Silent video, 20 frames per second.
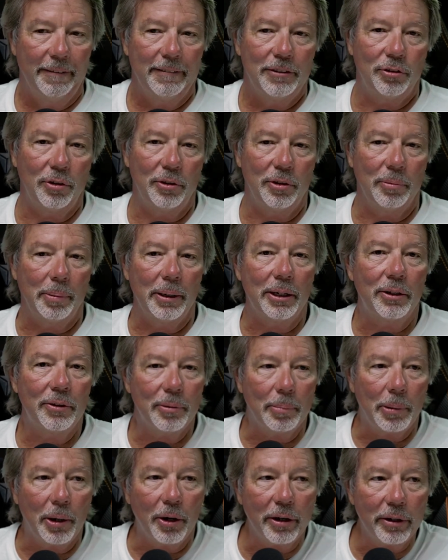So the bigger
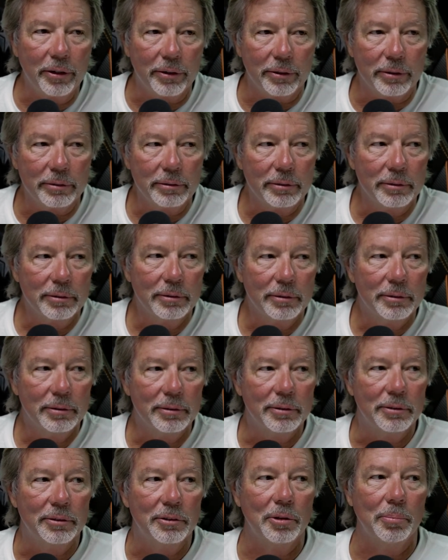the particle,
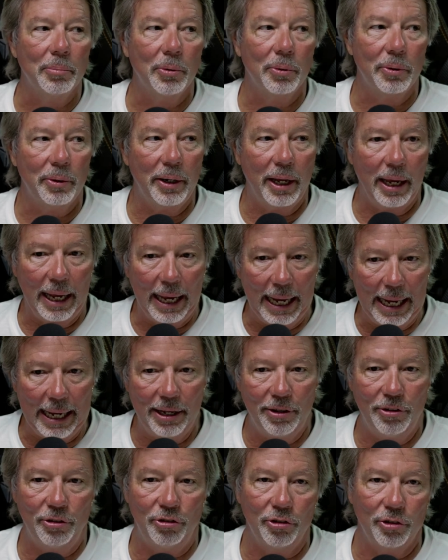the more
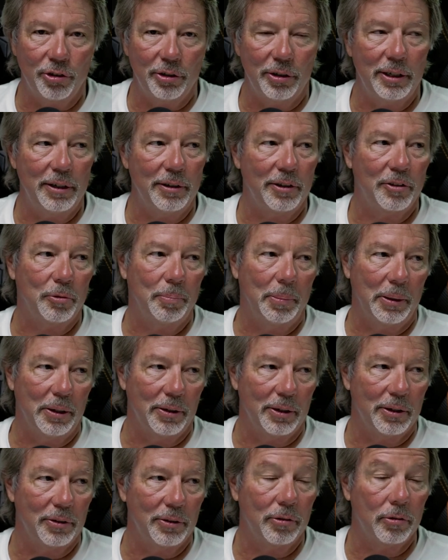haze you're going to
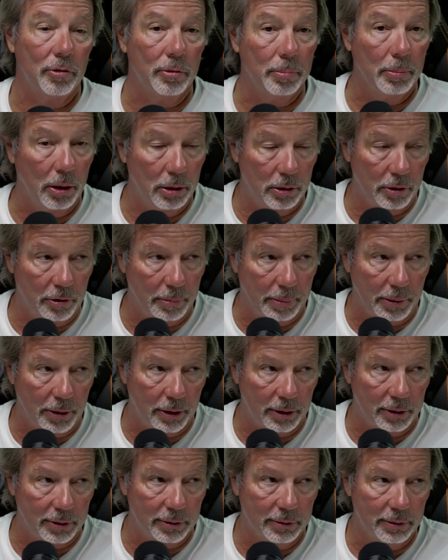experience. The smaller the
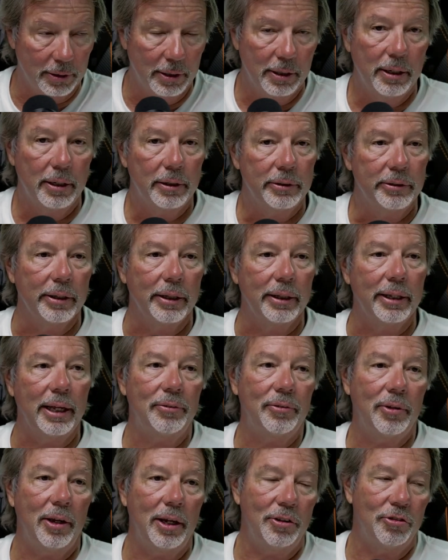particle, the
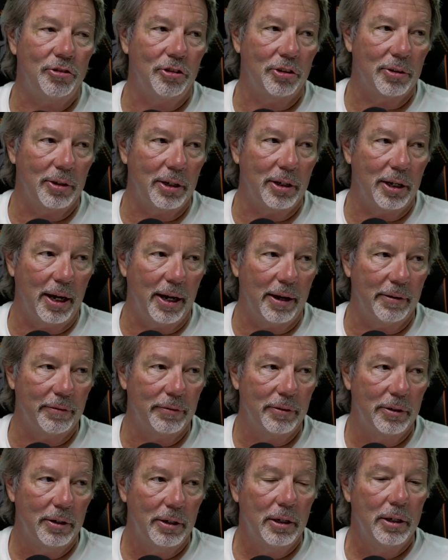less haze you're going to have.
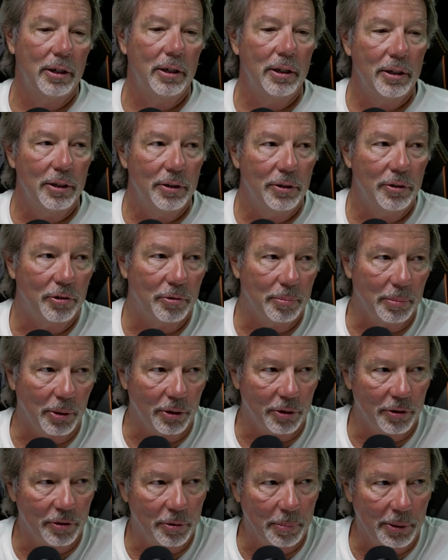
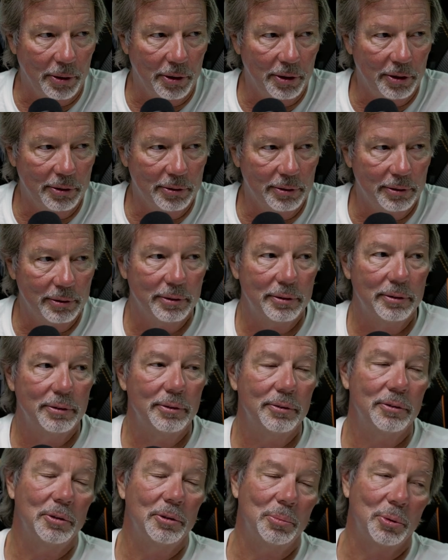Smaller the particle,
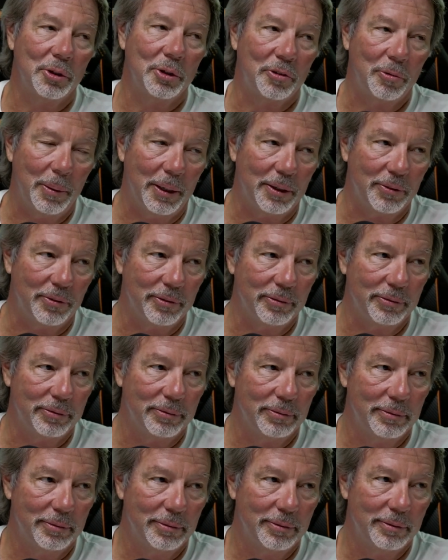the more expensive.
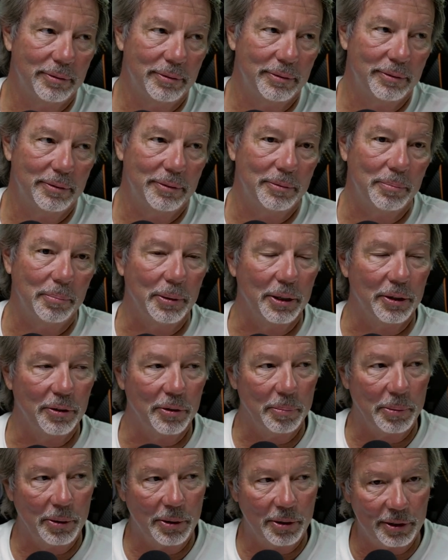Bigger
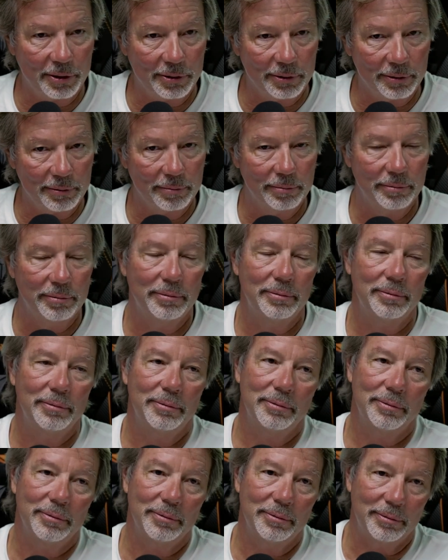the particle,
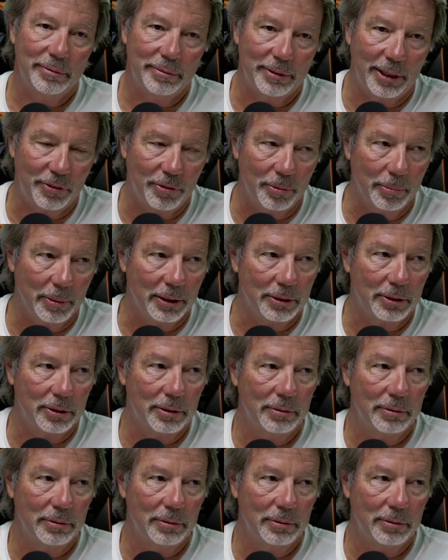not so much.